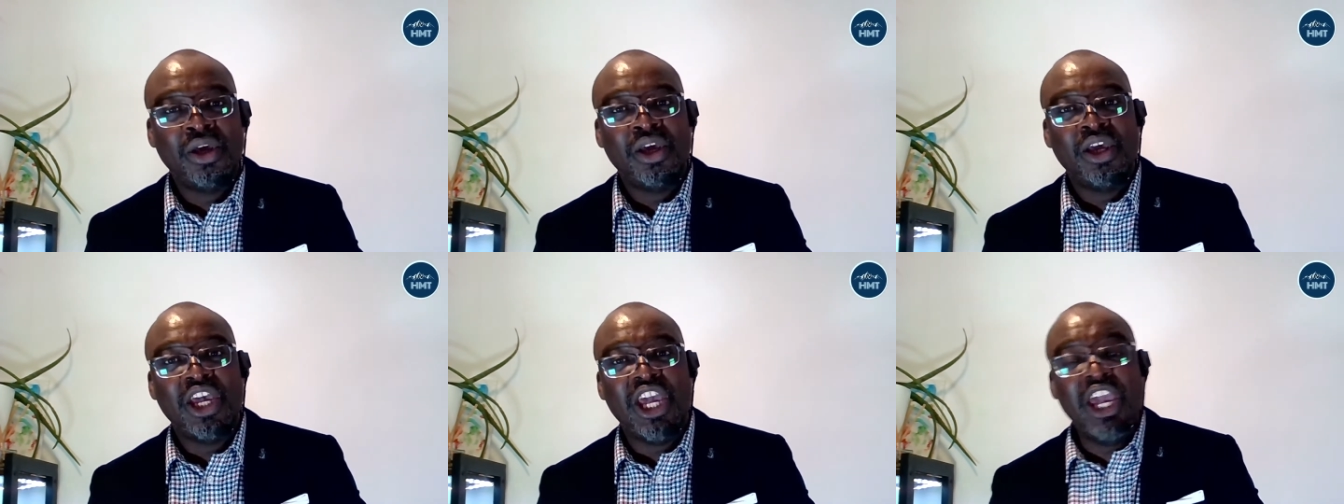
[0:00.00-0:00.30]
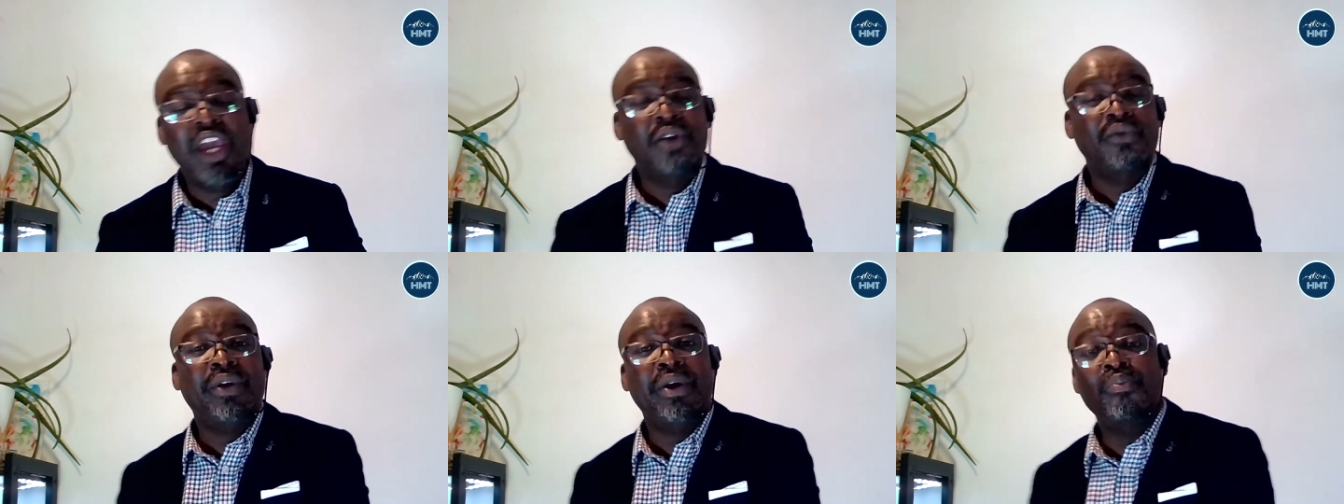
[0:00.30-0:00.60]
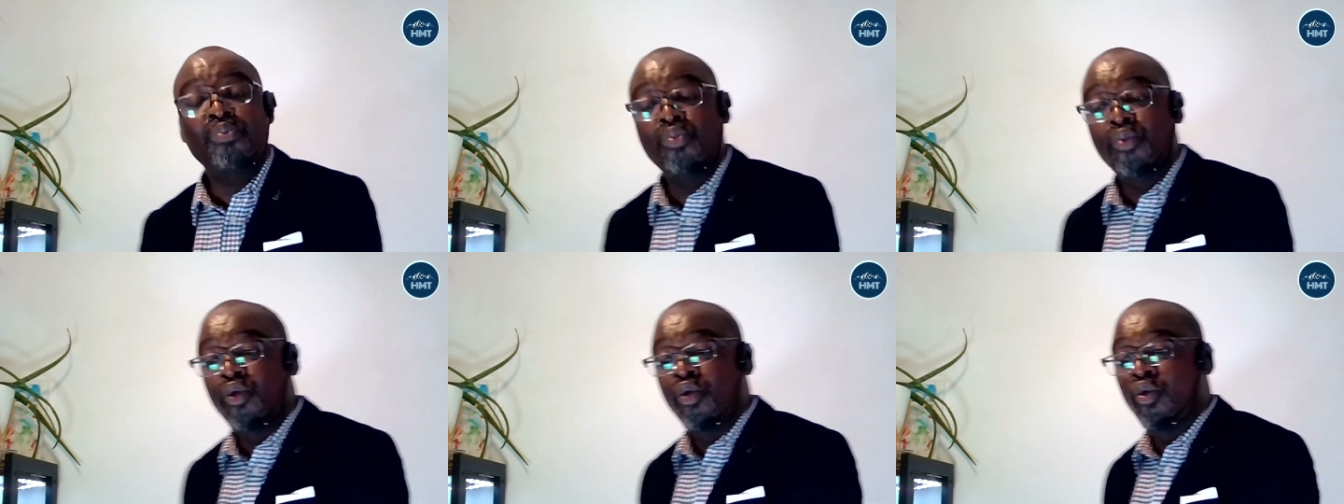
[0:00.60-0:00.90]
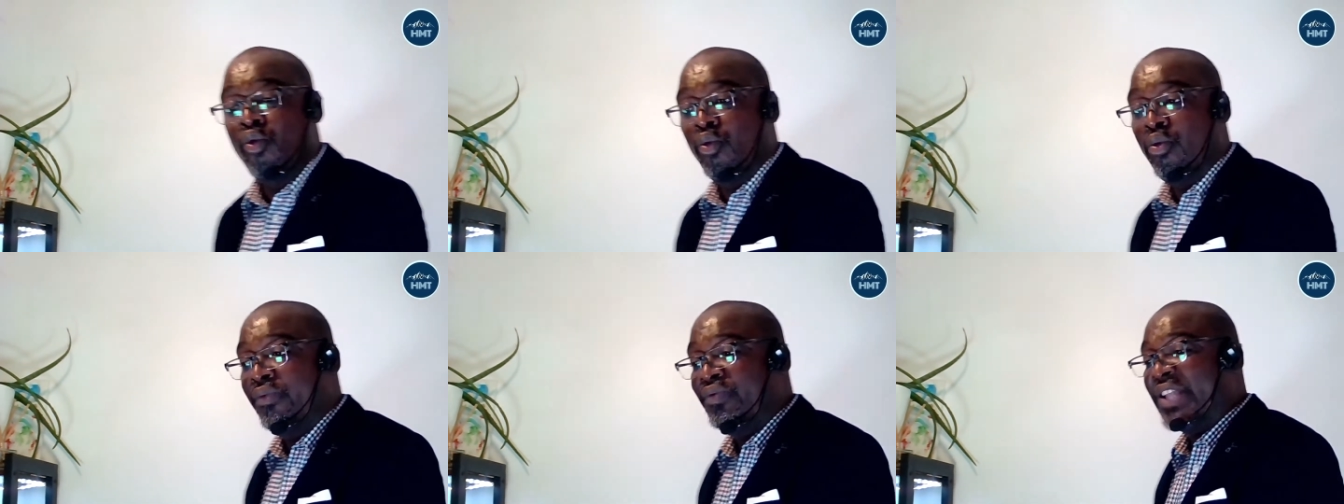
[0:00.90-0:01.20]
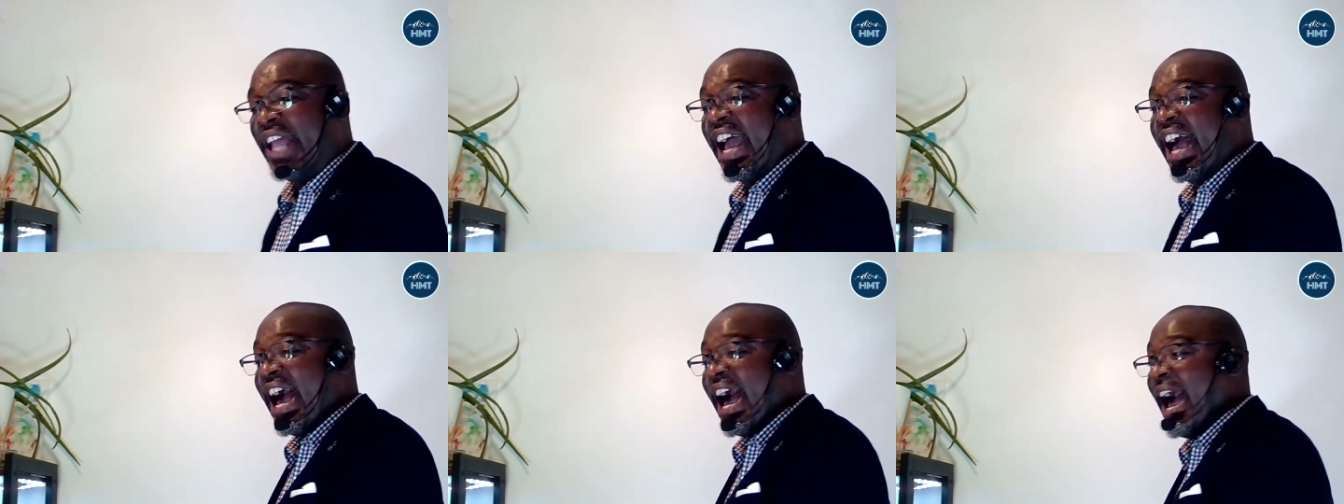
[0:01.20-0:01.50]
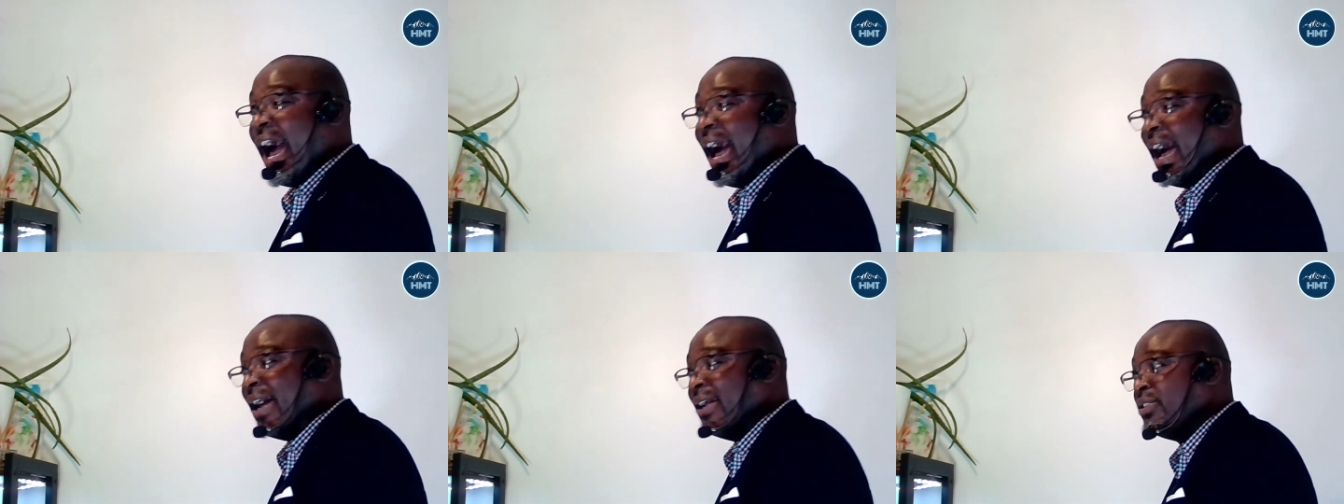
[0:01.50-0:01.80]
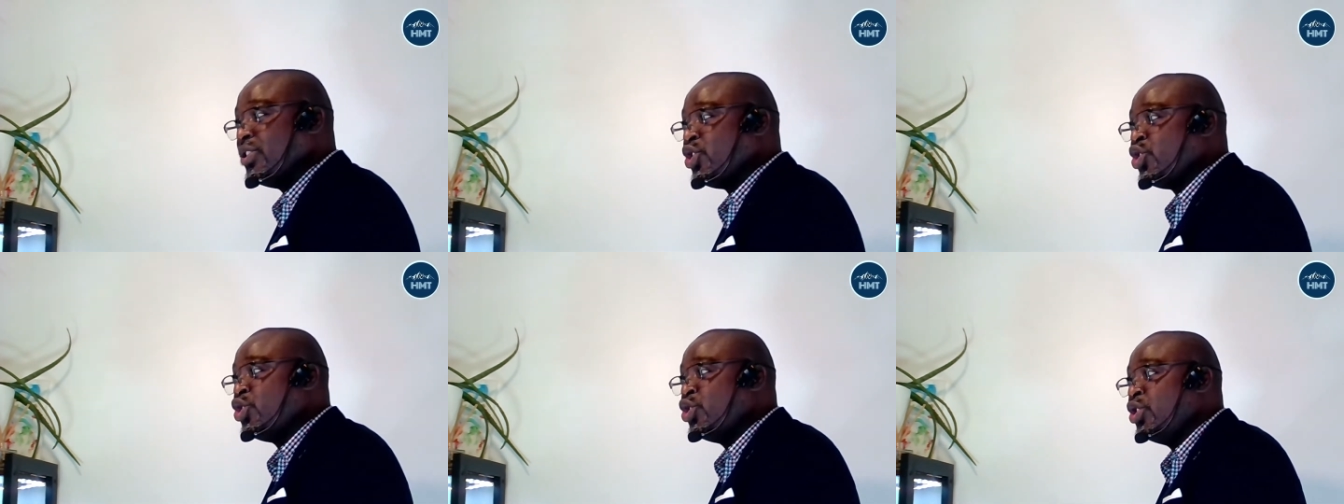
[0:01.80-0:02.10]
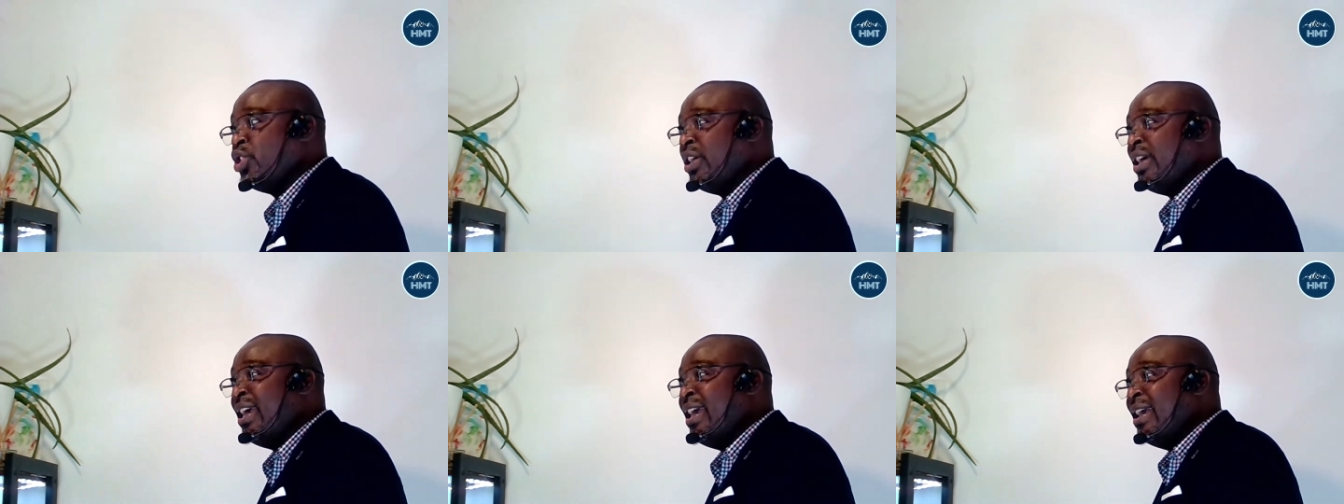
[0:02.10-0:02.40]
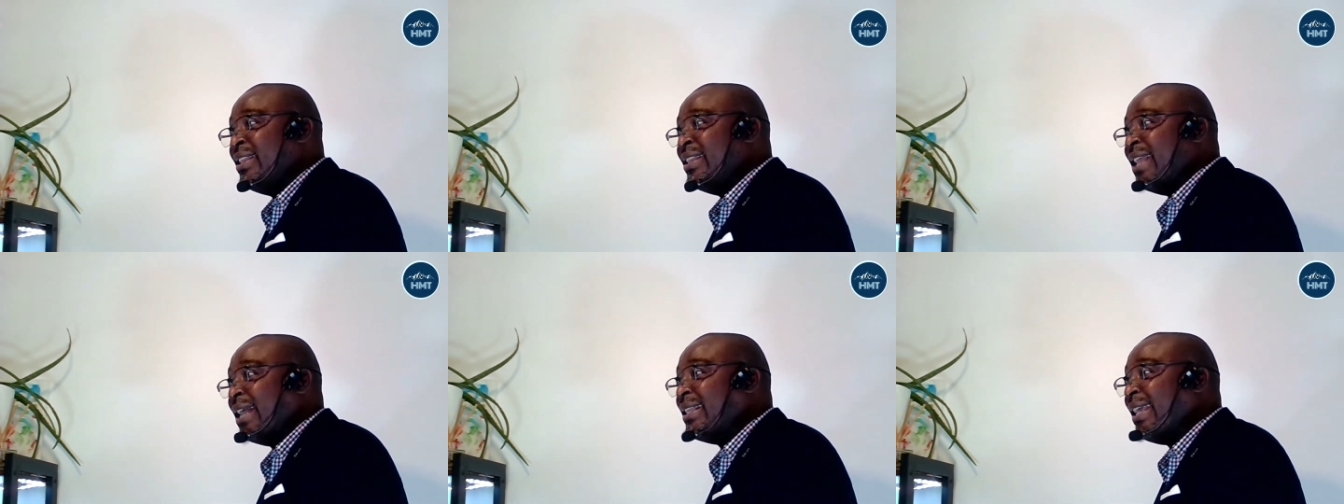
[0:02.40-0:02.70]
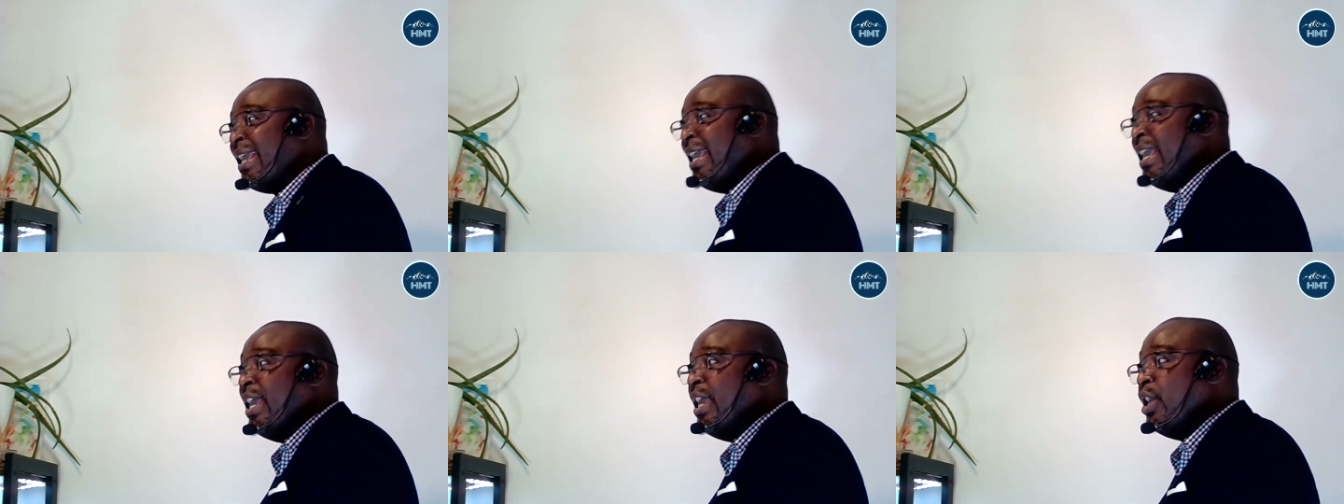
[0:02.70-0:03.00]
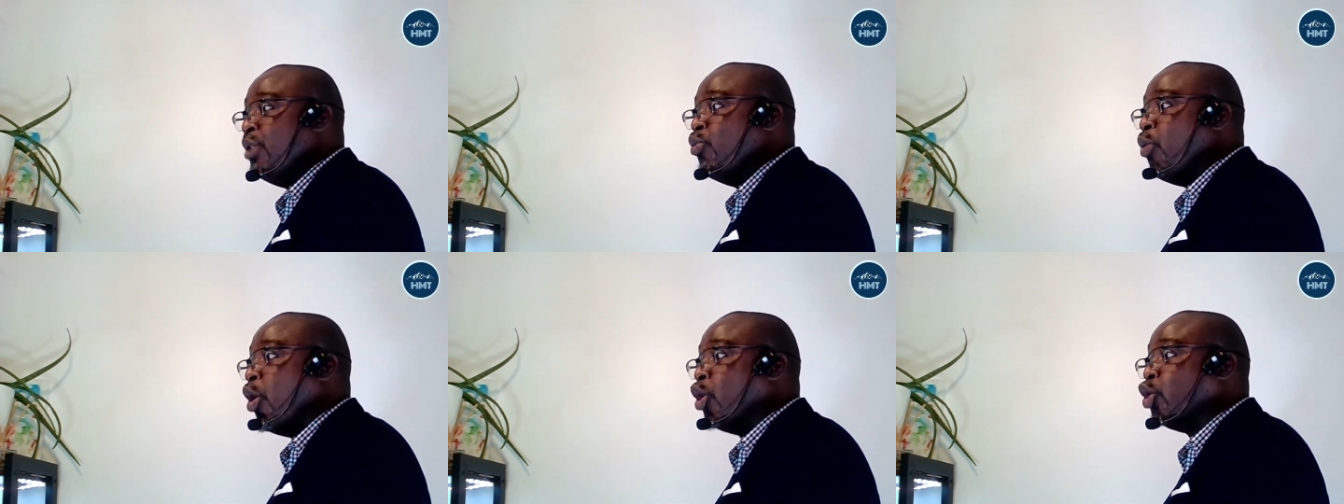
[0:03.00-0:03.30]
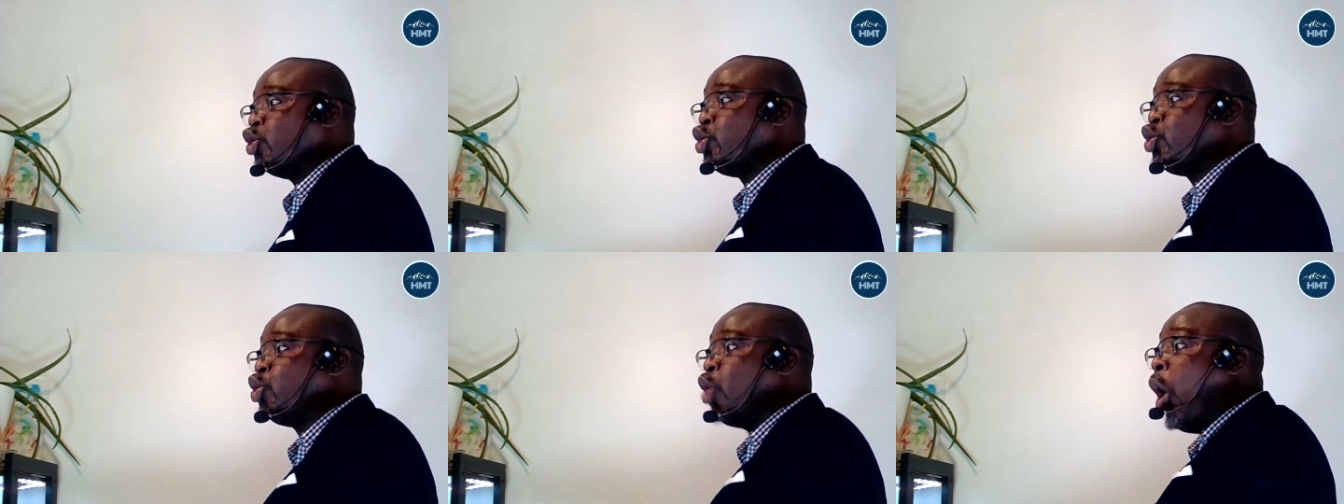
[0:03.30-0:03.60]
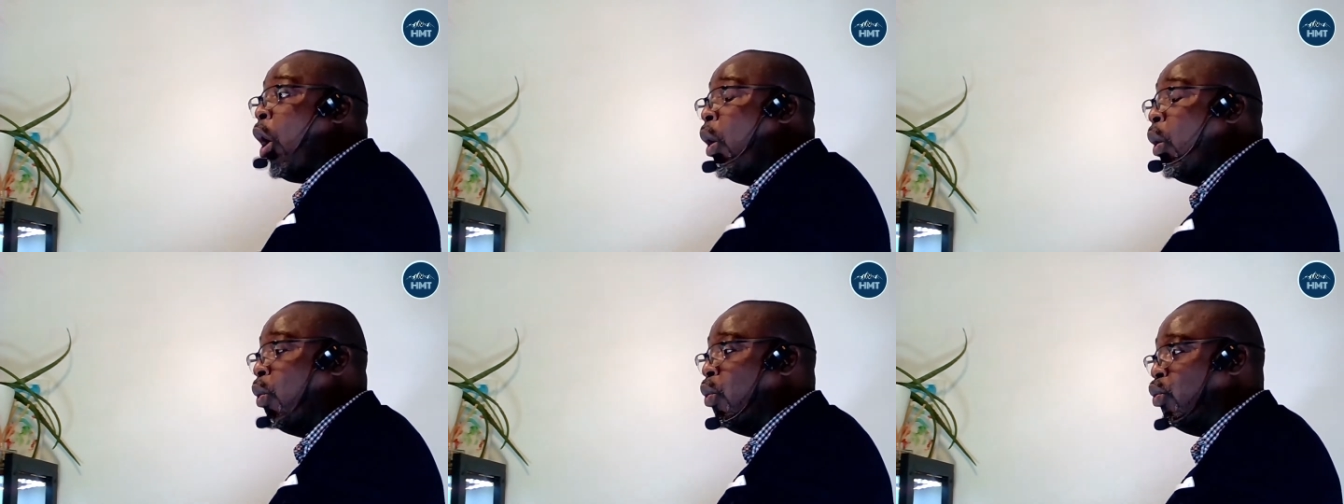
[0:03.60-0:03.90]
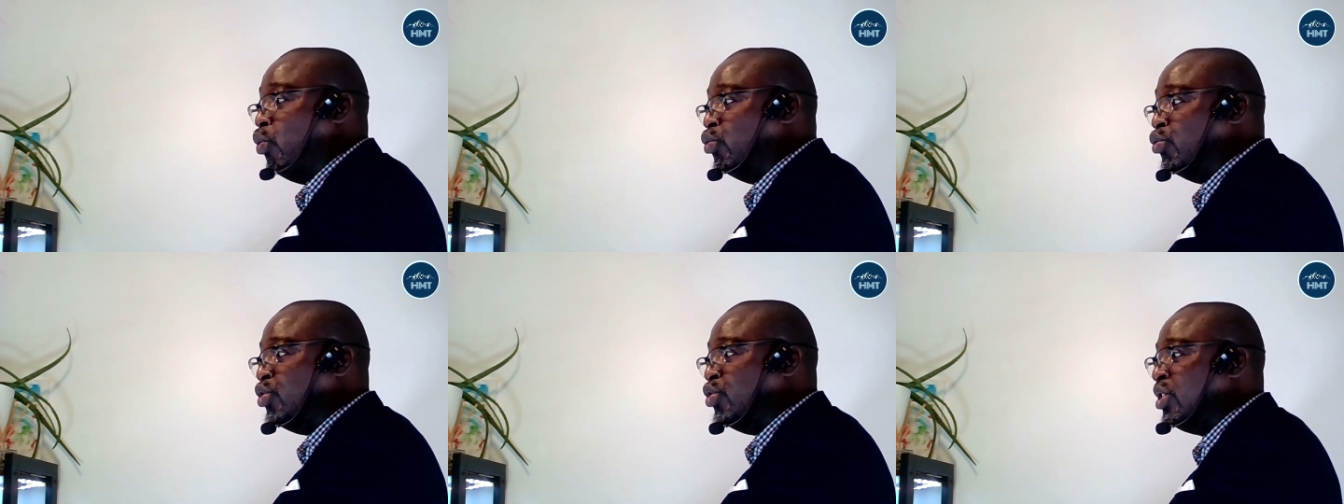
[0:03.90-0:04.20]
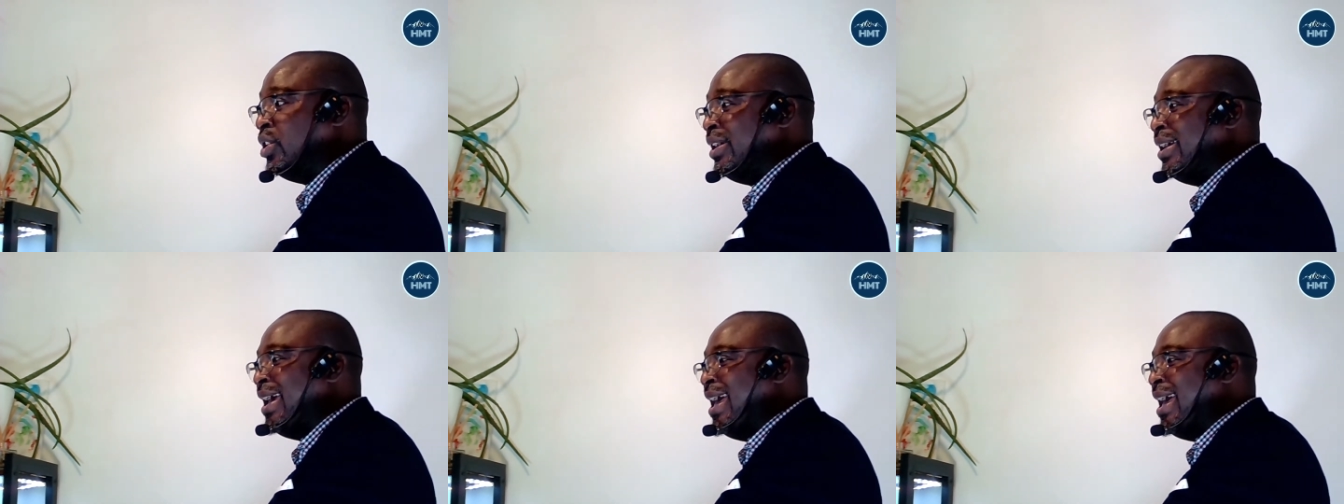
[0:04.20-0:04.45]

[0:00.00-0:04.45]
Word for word: He removed the heart that he was told,